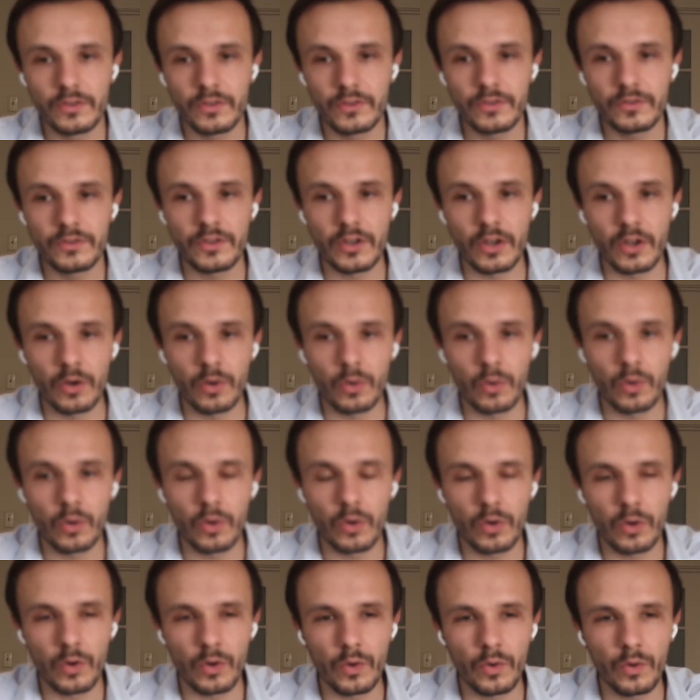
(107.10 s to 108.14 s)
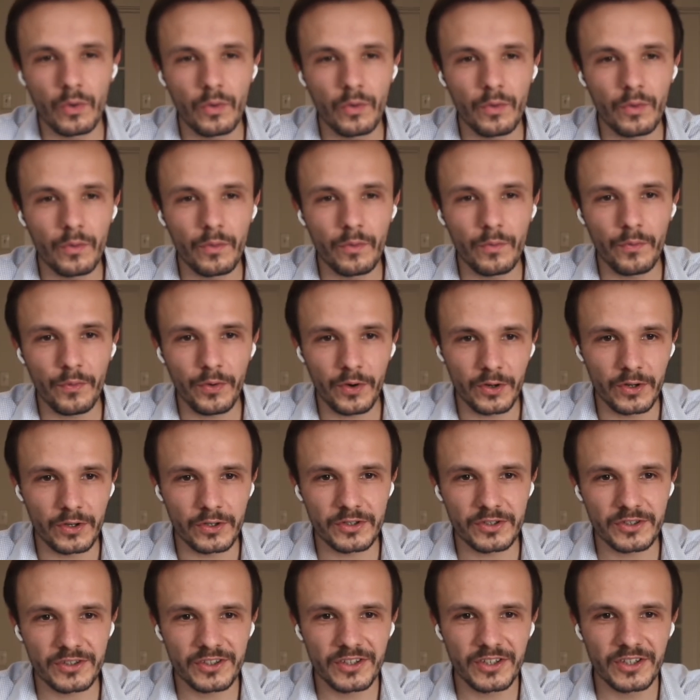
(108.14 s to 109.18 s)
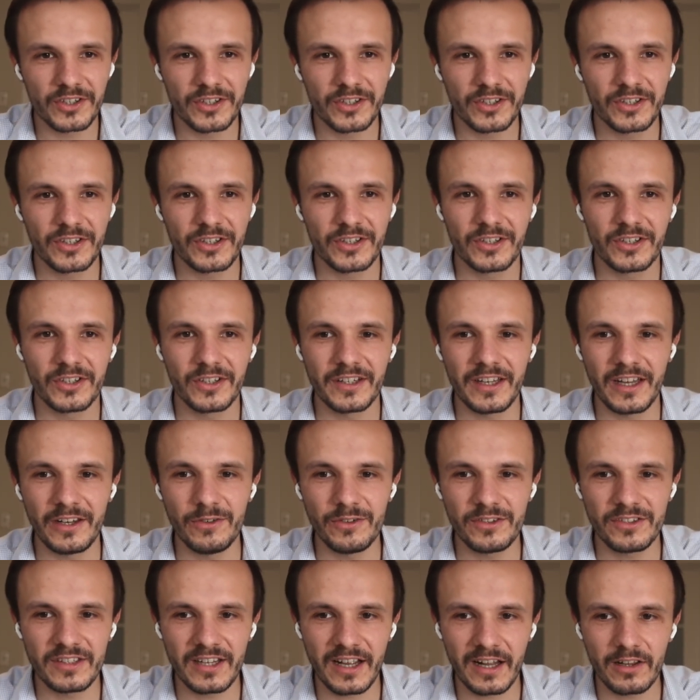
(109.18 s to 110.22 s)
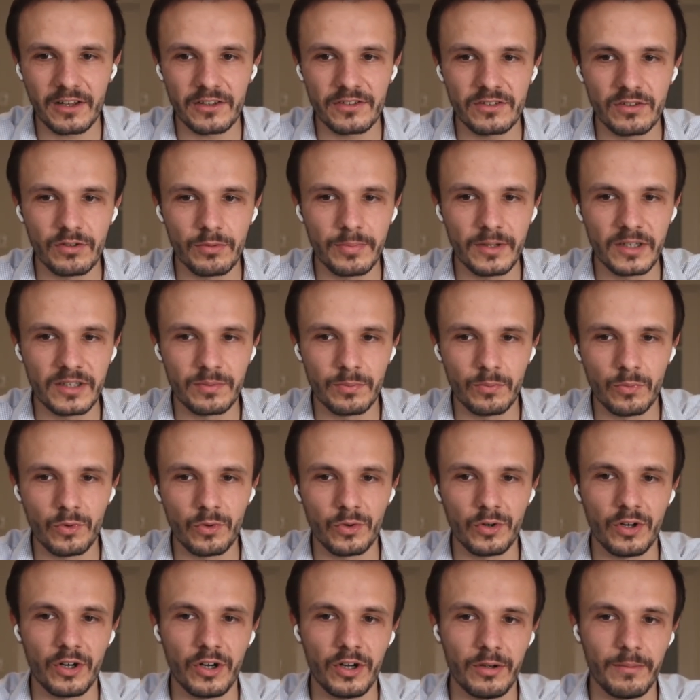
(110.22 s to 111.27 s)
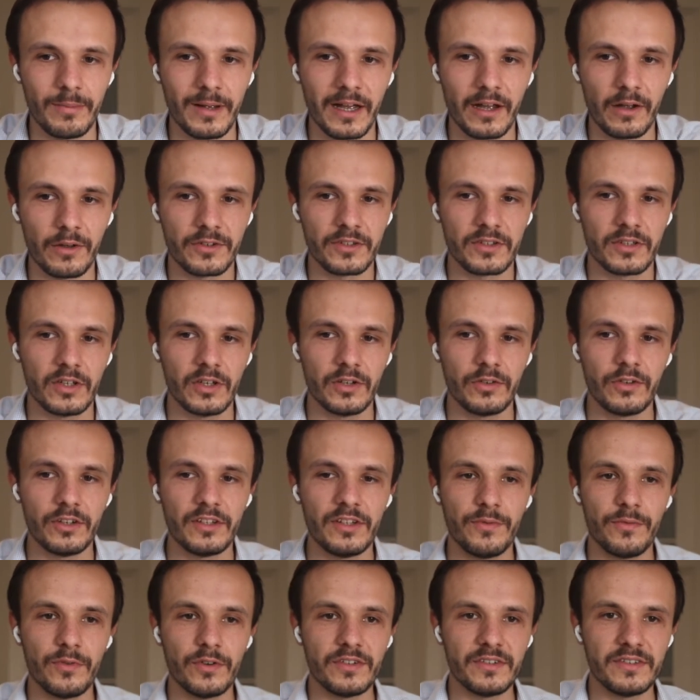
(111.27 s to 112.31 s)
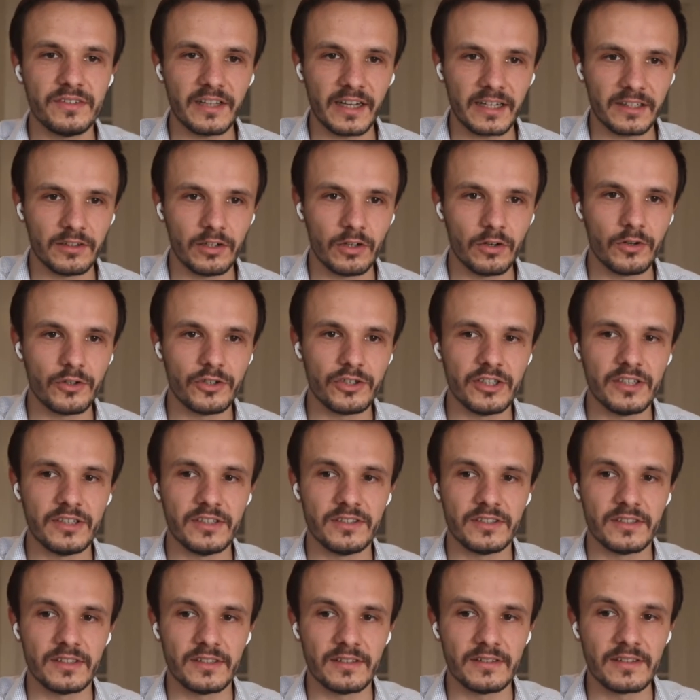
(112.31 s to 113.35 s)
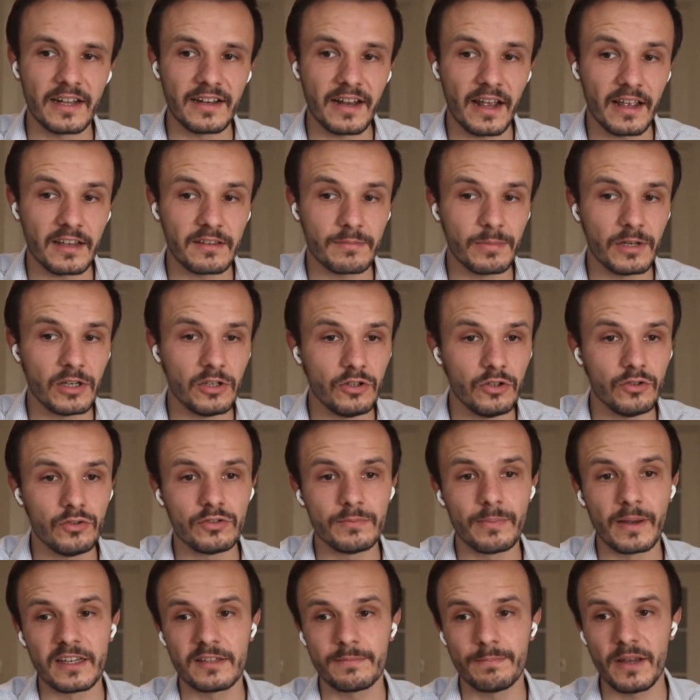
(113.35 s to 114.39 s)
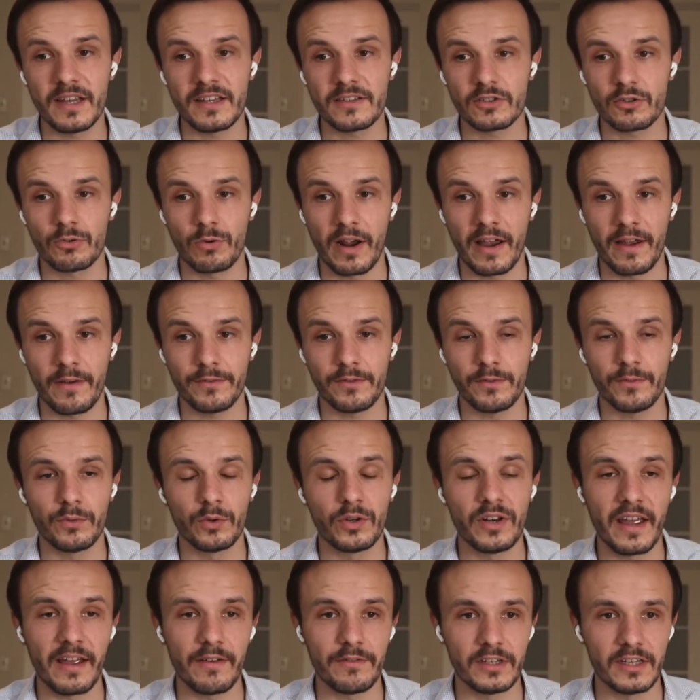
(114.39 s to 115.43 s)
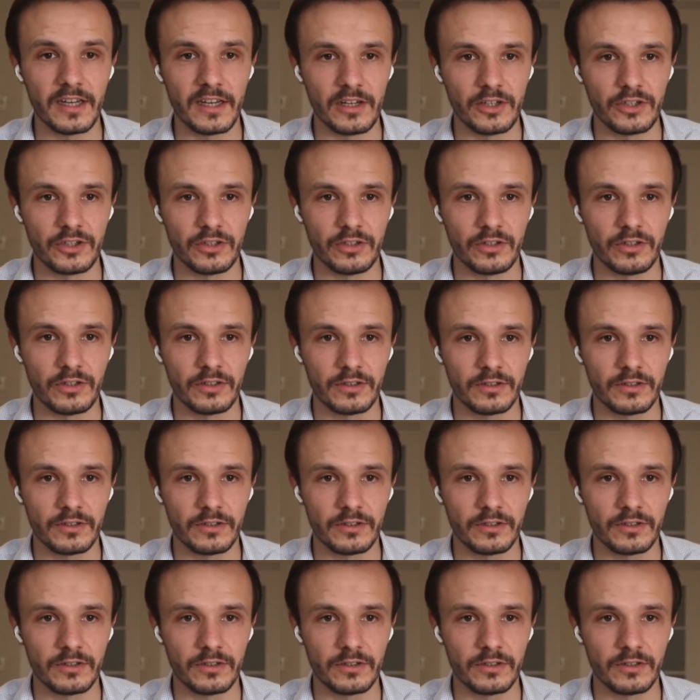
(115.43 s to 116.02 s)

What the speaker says: So first, can you tell us a bit more about the different technologies that has been used by spacecraft for navigation?